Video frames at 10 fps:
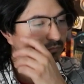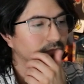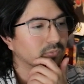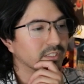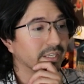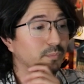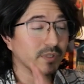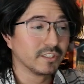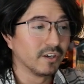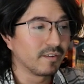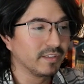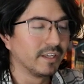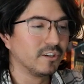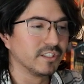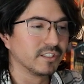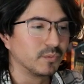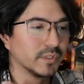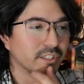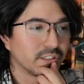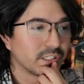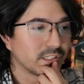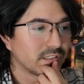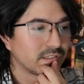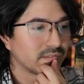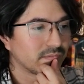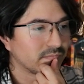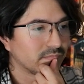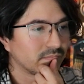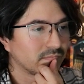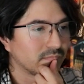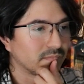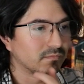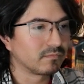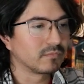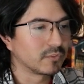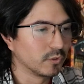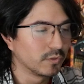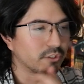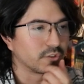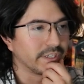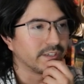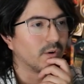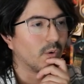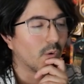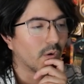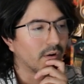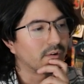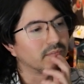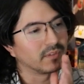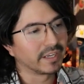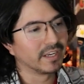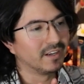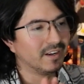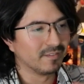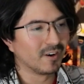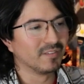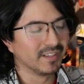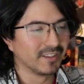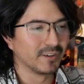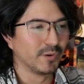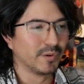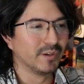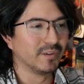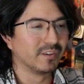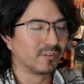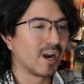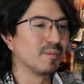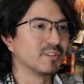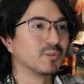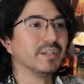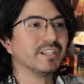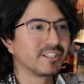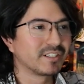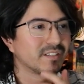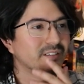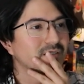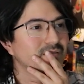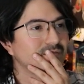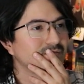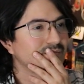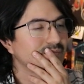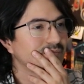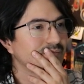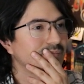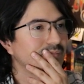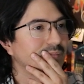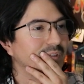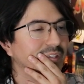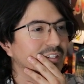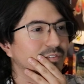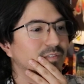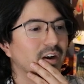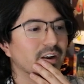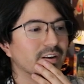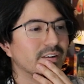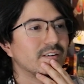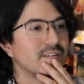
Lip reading: Because again, we still have the energy switch to retreat, or again, evolve the other hoothoot, grab a switch, and that's fine.